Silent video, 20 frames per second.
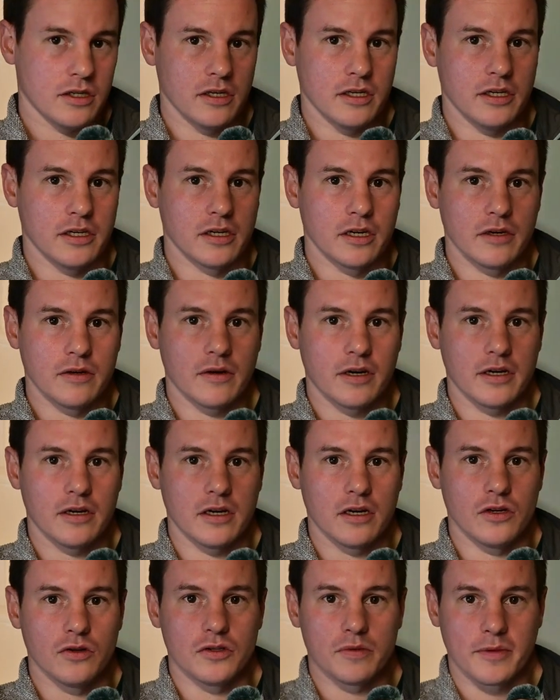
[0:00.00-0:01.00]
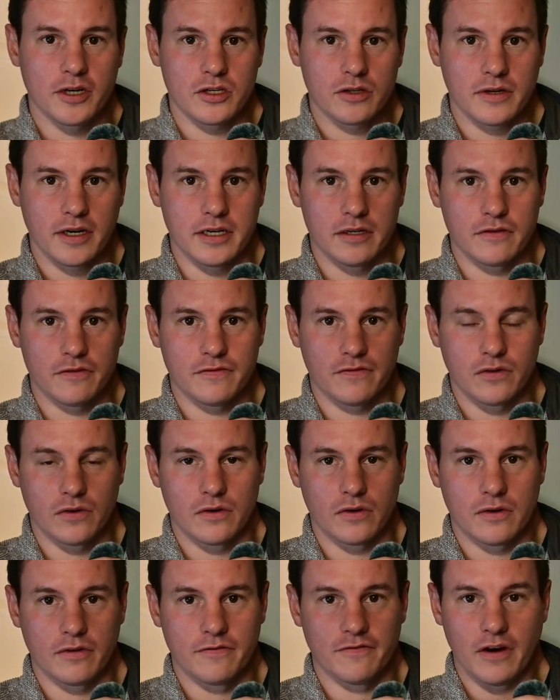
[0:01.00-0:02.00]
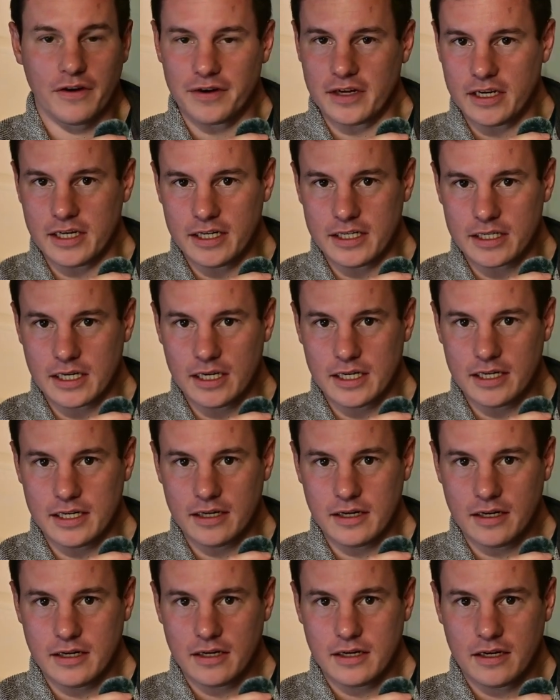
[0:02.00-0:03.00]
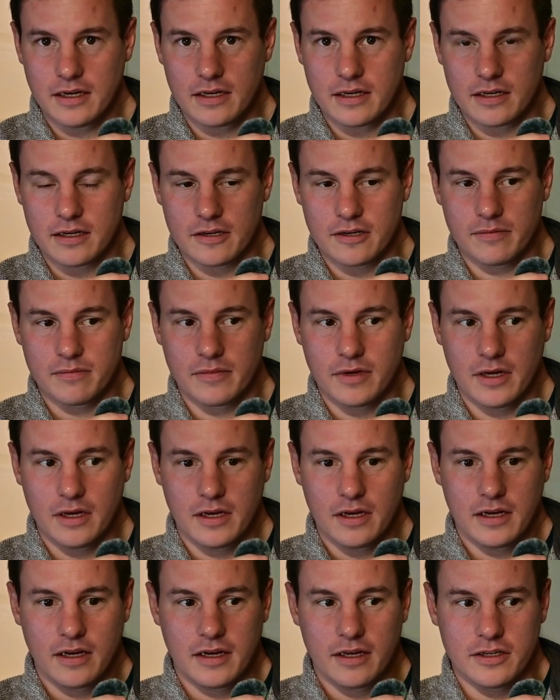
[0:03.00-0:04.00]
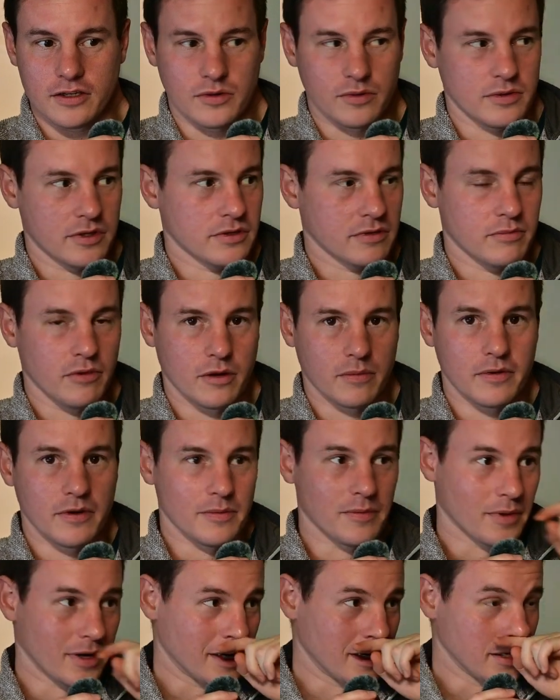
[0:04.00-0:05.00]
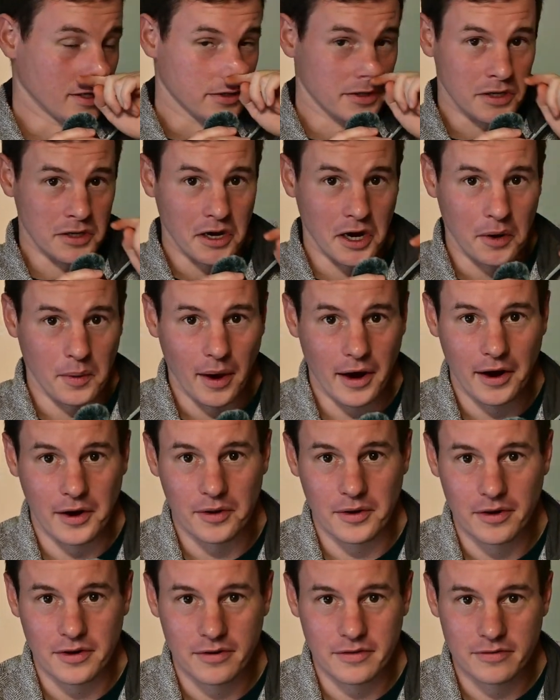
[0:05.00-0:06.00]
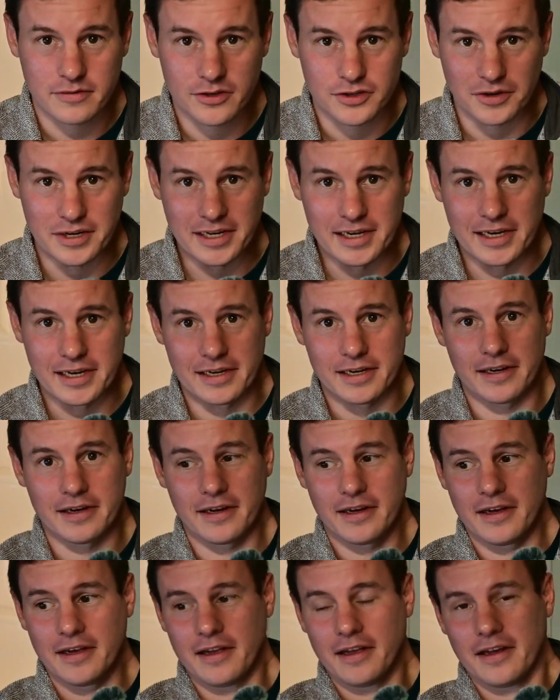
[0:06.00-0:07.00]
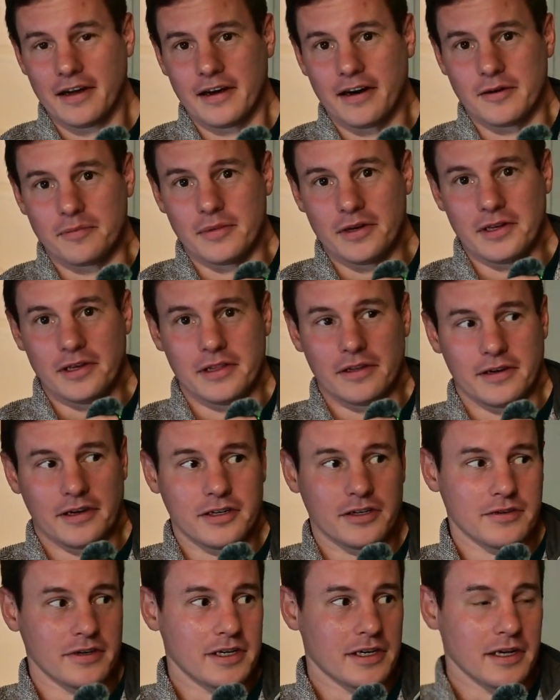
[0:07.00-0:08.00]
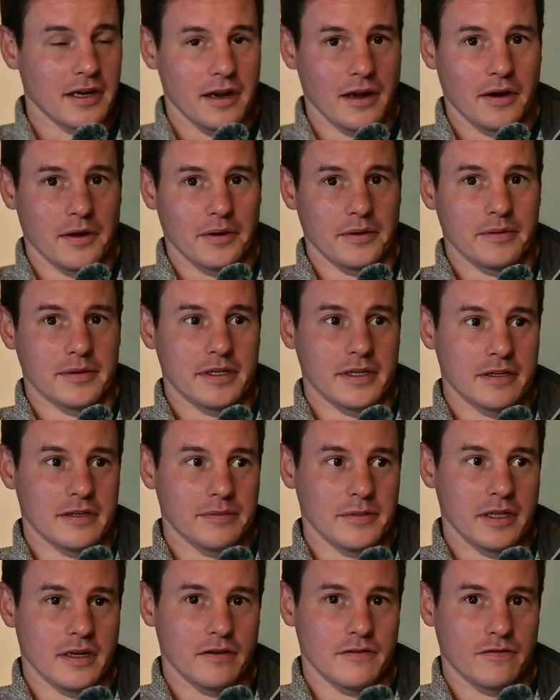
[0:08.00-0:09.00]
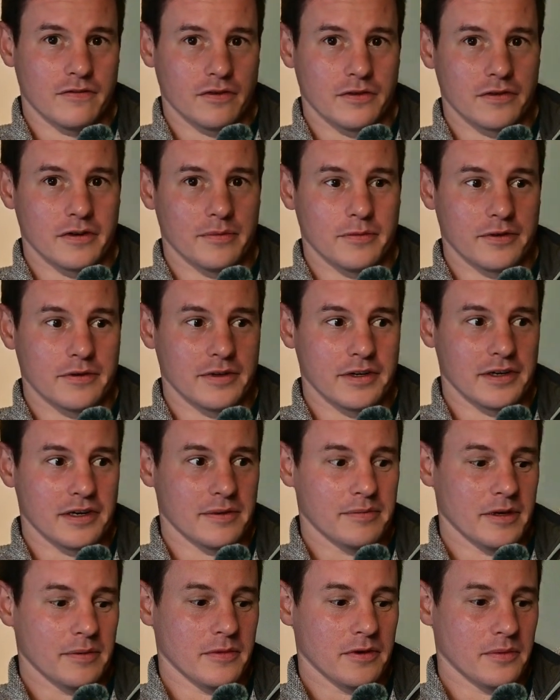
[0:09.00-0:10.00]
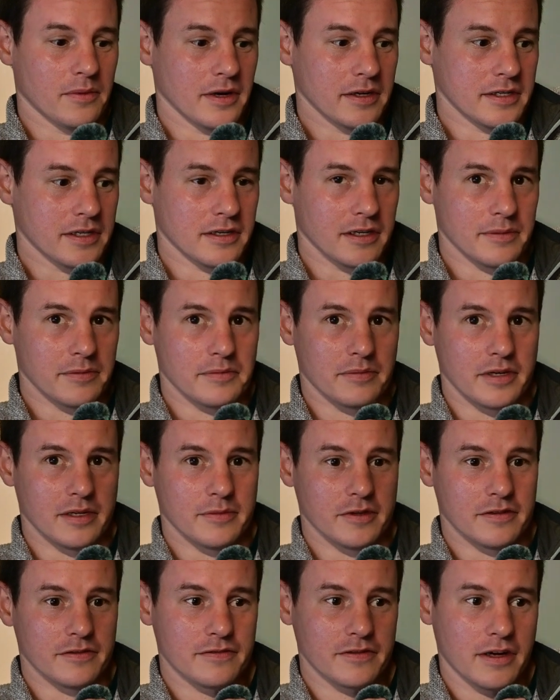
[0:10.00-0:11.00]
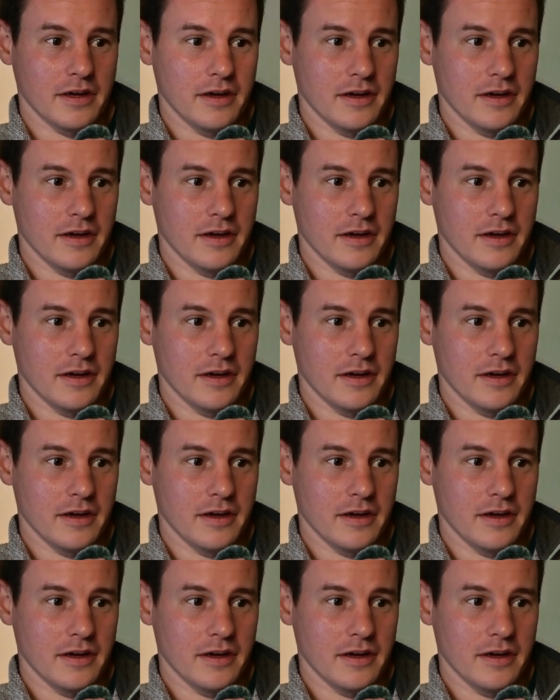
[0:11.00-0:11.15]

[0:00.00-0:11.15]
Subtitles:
lose my train of thought very easily. It's also a problem when I used to go out drinking. I'd be like drinking loads, and it'd be like 4 a.m. I remember one time in Plymouth